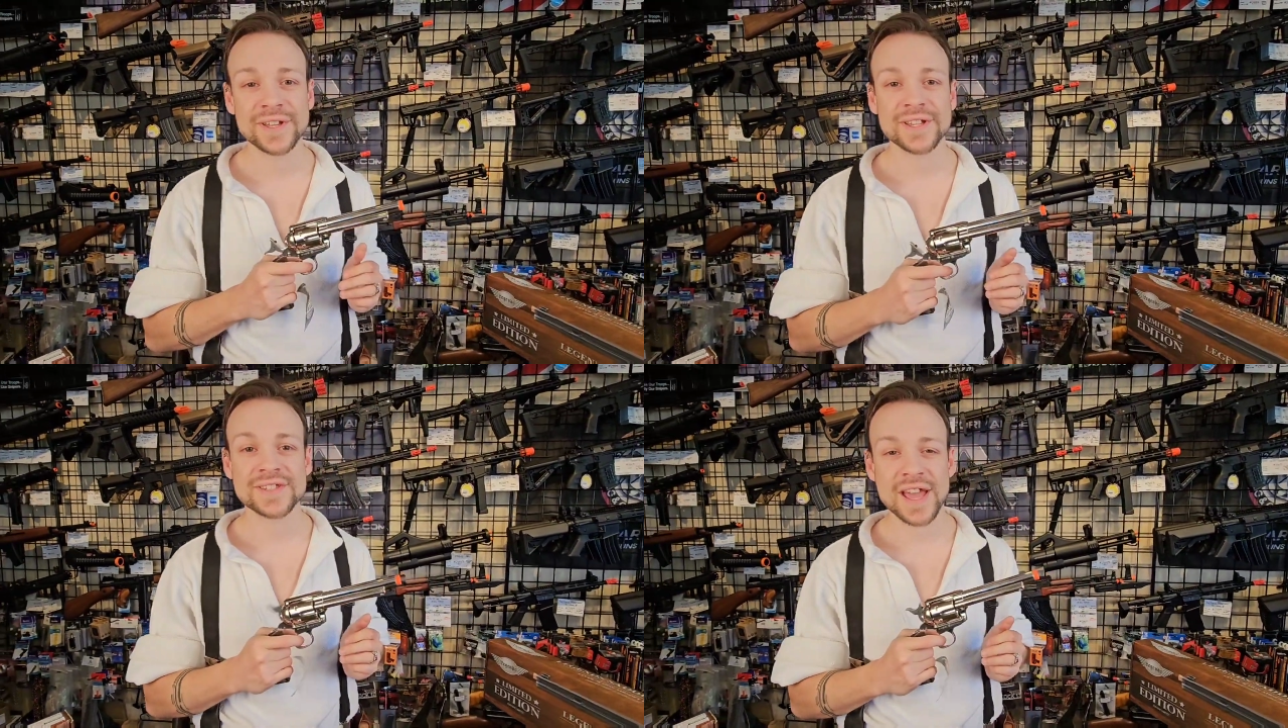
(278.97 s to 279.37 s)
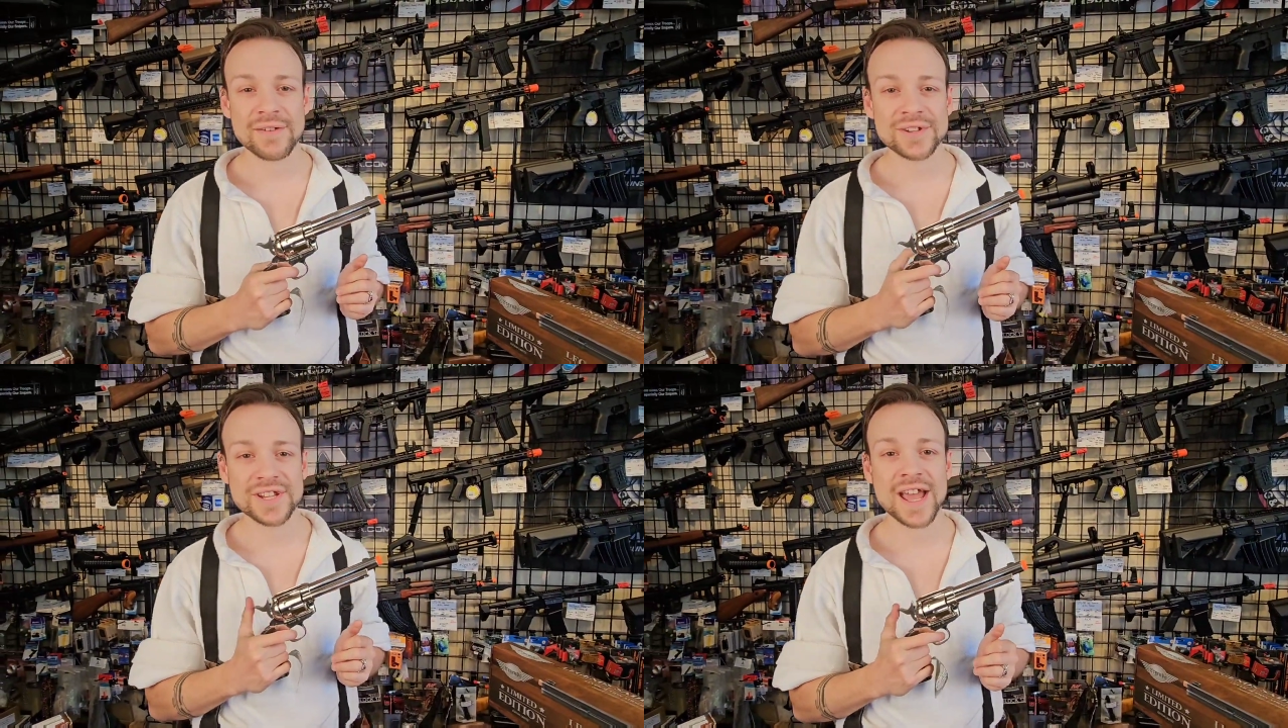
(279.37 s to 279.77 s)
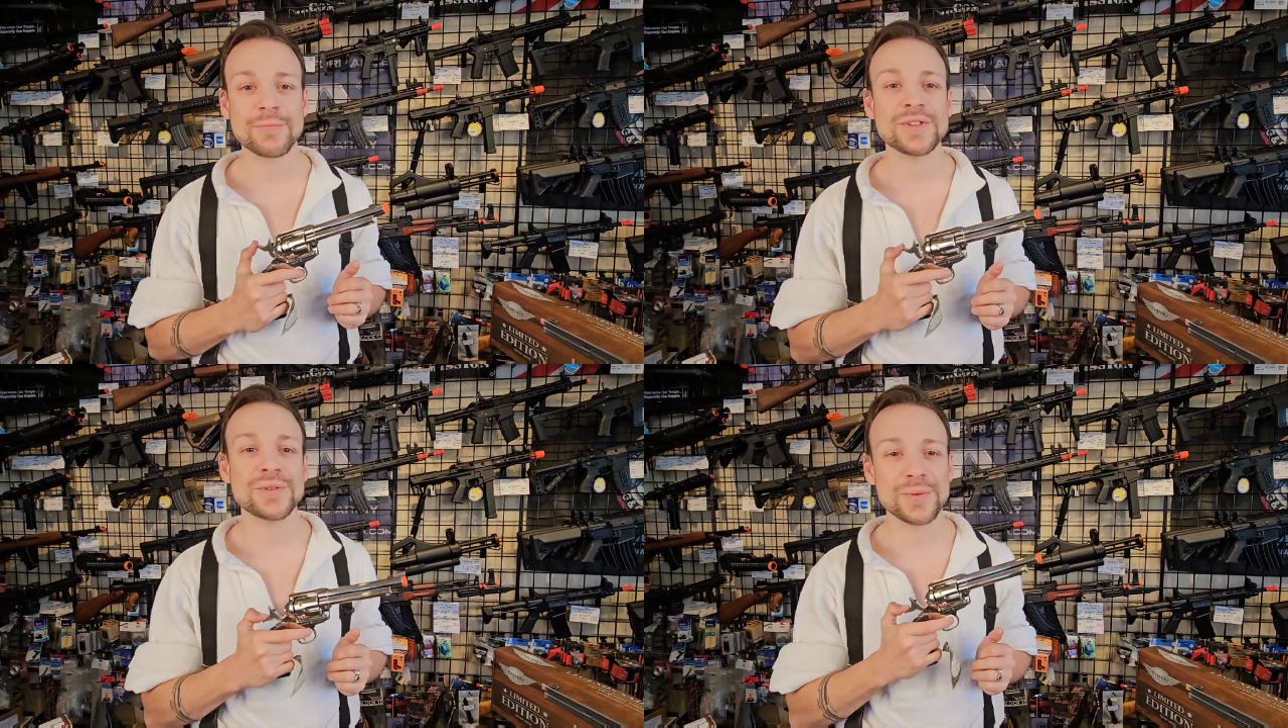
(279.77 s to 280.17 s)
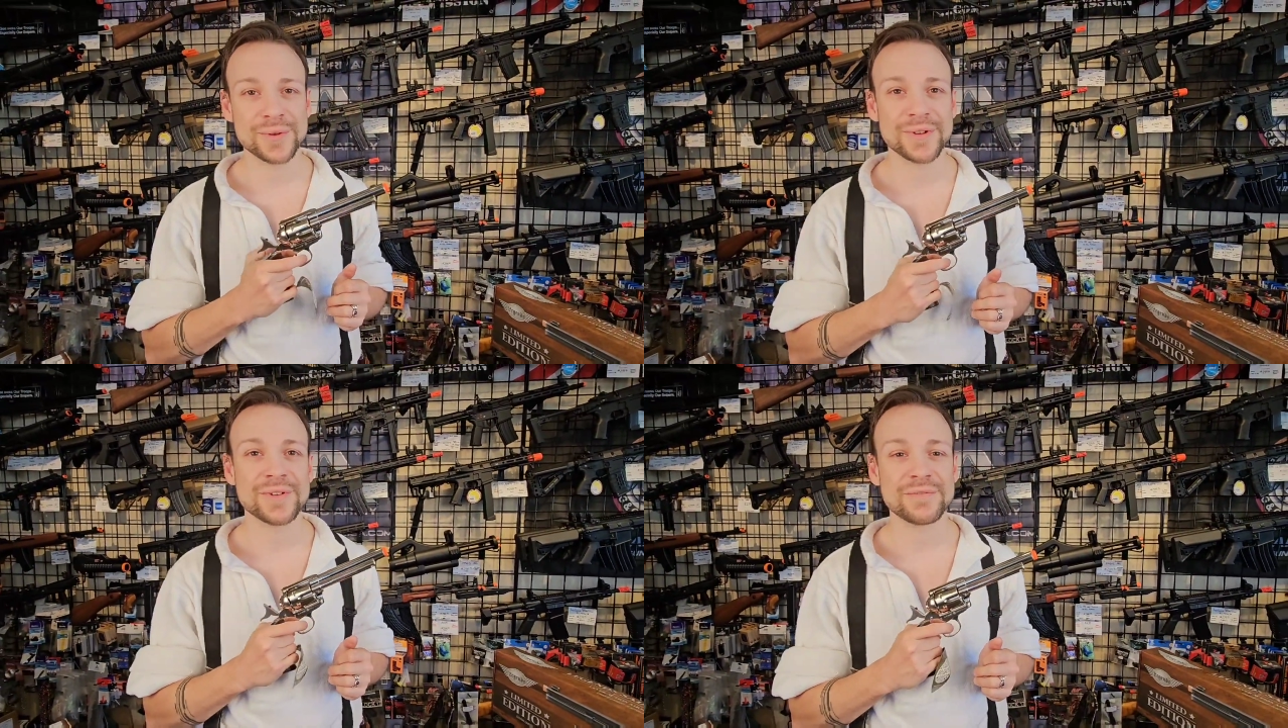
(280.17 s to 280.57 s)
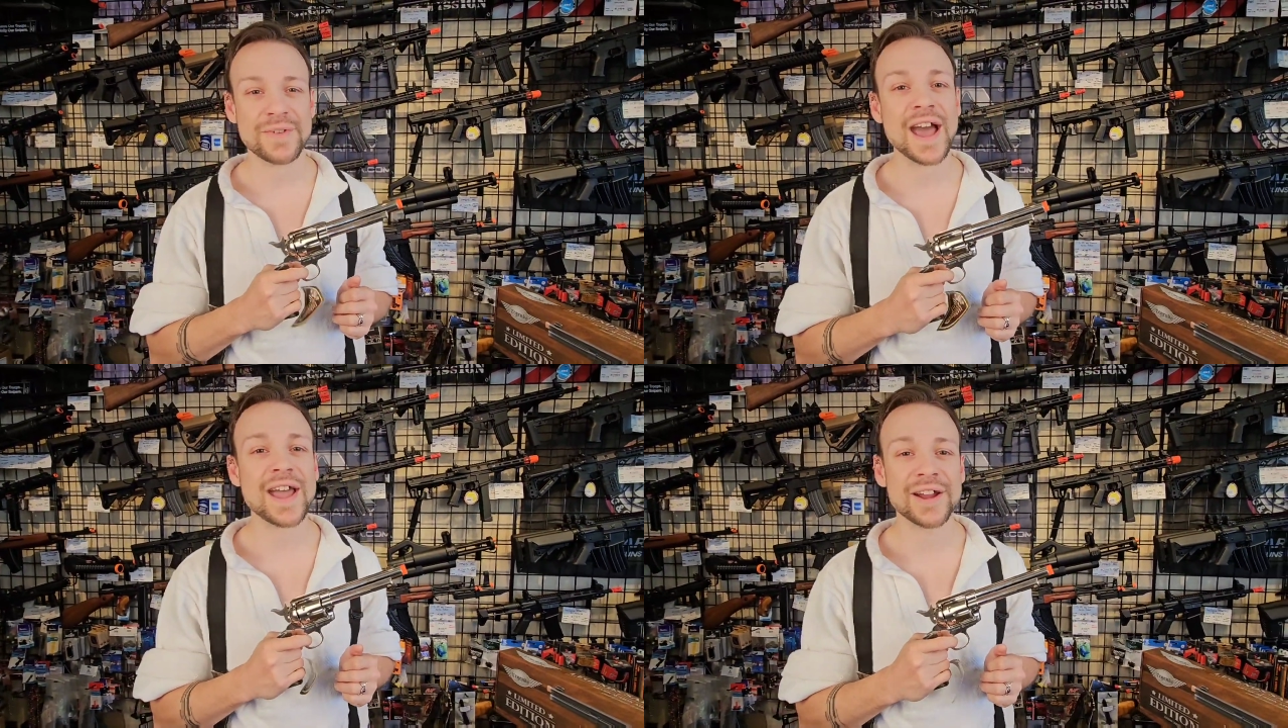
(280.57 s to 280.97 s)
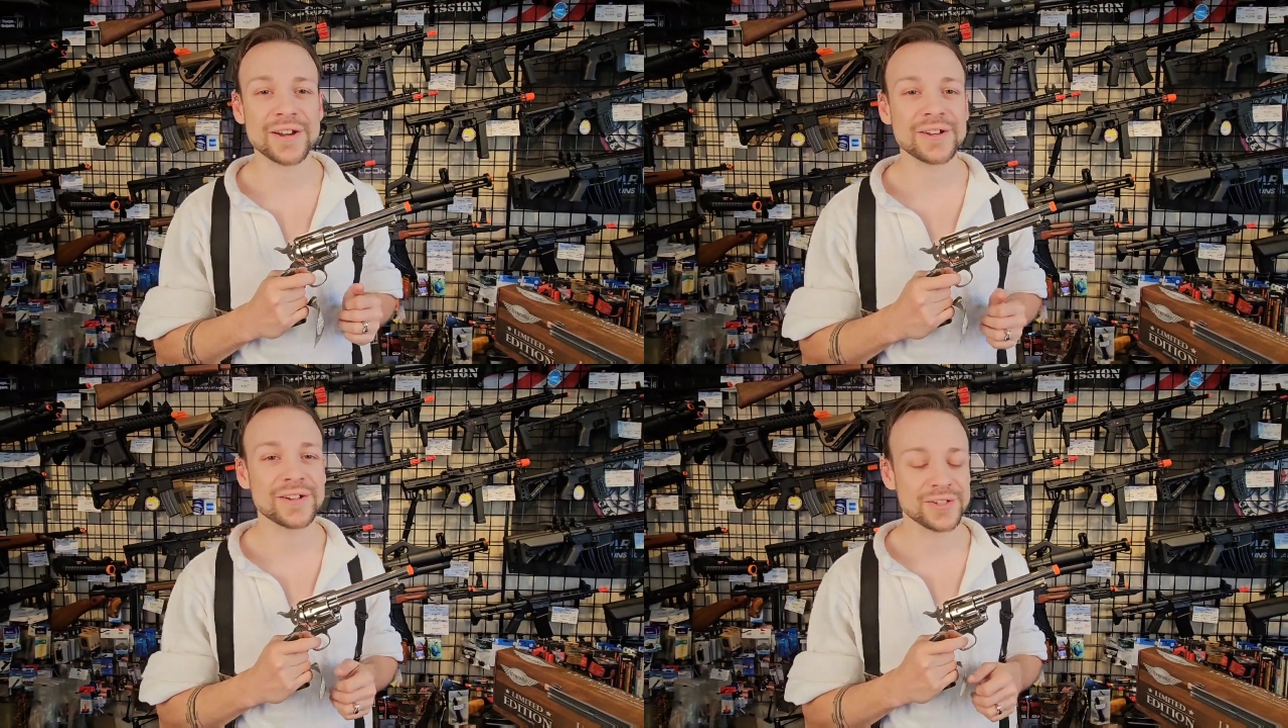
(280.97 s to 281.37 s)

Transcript: because every time when you fire,